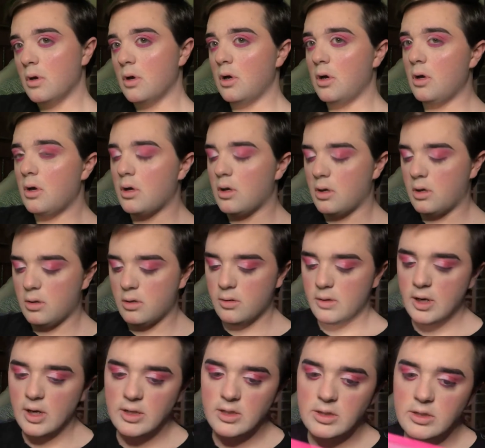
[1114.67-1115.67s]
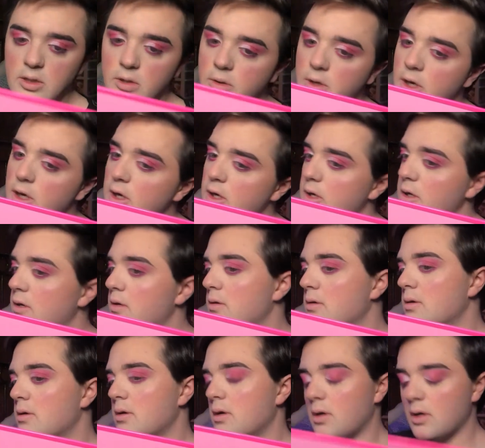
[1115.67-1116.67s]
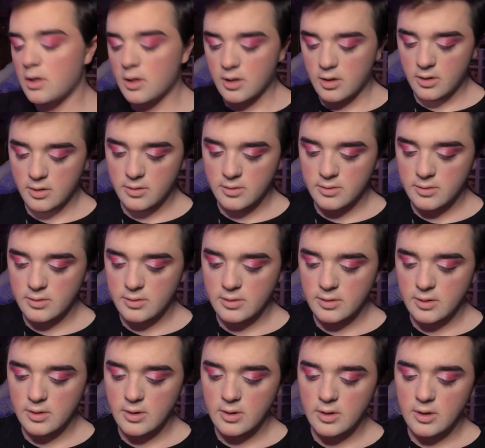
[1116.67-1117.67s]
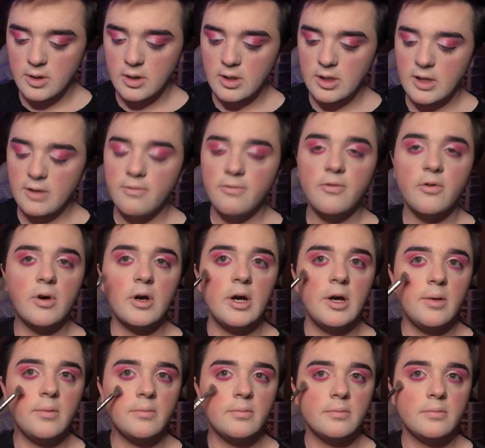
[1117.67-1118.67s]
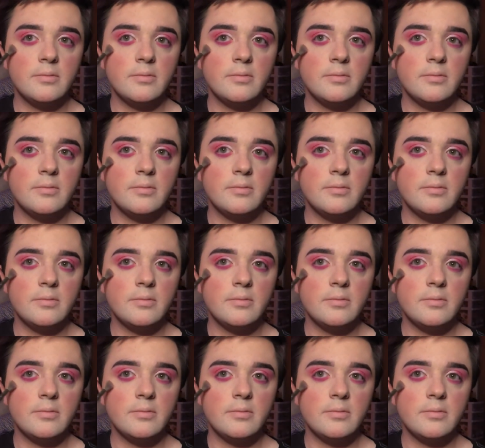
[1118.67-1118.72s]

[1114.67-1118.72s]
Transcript: Oh, that is so good. Oh, live for it.